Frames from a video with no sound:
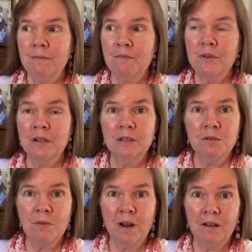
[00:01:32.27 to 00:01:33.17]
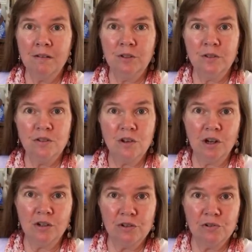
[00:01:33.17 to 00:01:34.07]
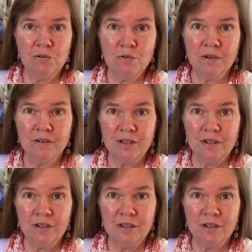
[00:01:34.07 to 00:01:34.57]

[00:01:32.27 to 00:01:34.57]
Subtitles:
for a little while, do the doctor tour.